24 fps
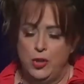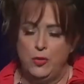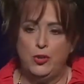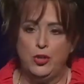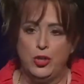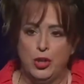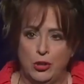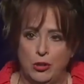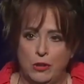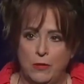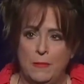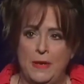
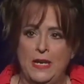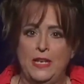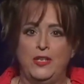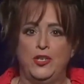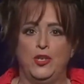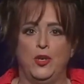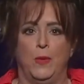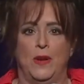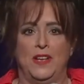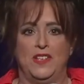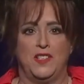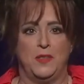You took
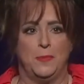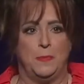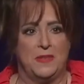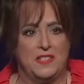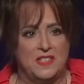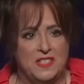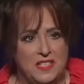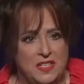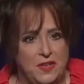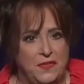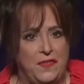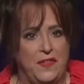me to a
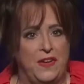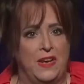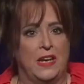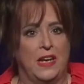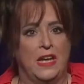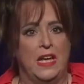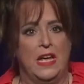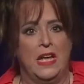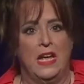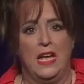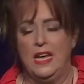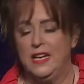
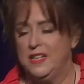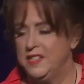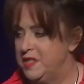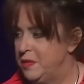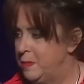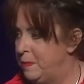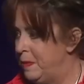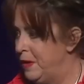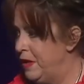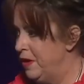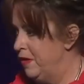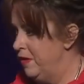specific
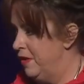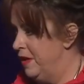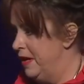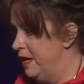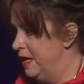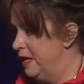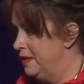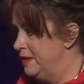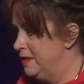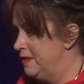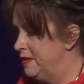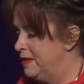
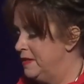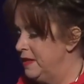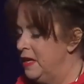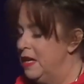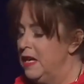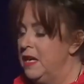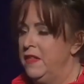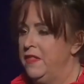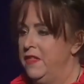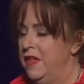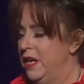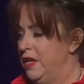
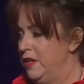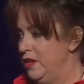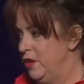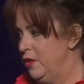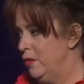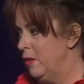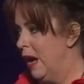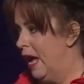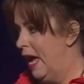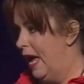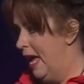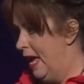experience
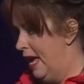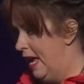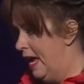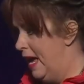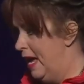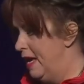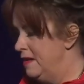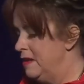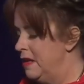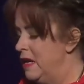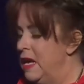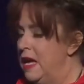that you
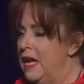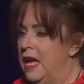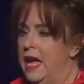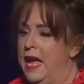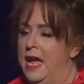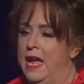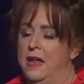had.